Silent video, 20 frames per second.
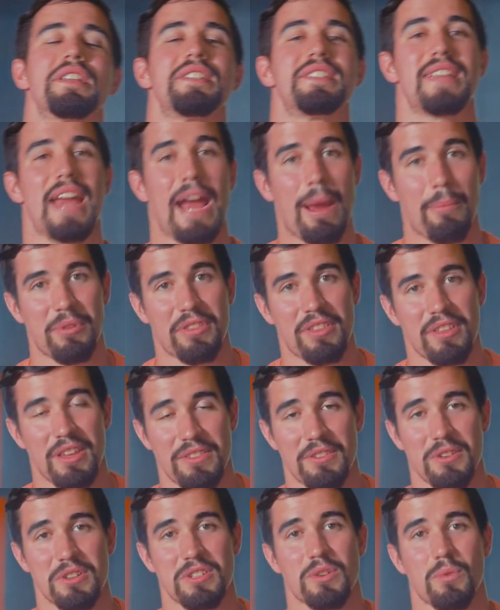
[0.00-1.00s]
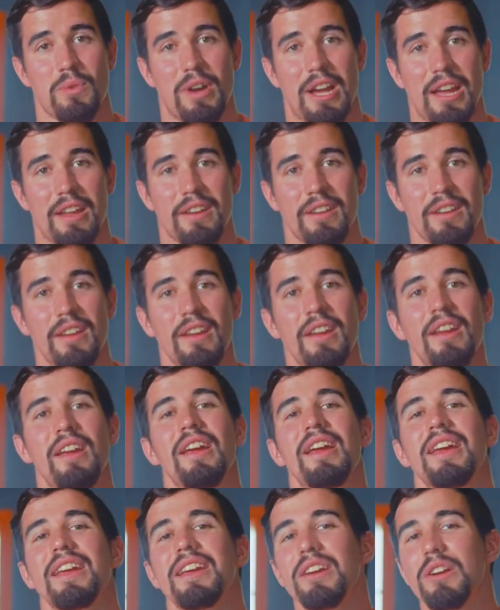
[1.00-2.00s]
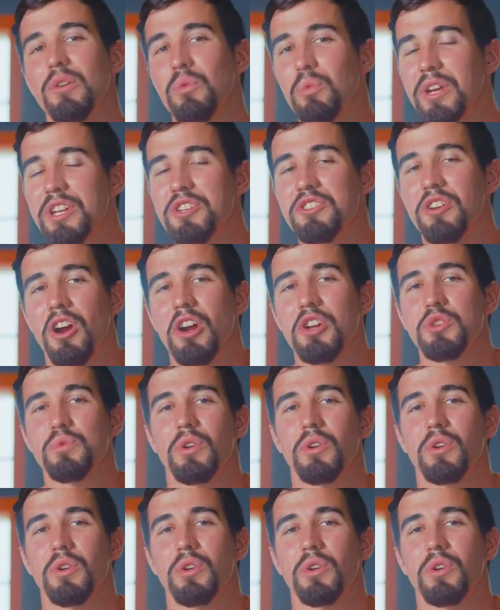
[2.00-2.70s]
depth in their squat. Here at Recharge,